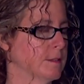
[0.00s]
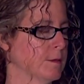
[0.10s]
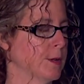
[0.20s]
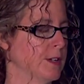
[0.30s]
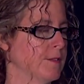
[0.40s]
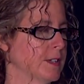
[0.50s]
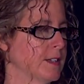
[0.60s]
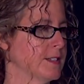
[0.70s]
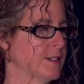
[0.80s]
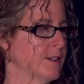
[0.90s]
we could definitely
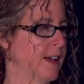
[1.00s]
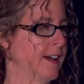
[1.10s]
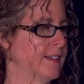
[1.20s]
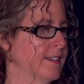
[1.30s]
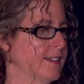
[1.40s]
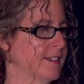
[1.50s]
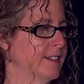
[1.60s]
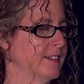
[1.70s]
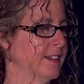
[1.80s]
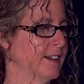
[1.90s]
consider that. Huh.
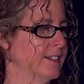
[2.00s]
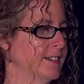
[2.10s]
Yeah.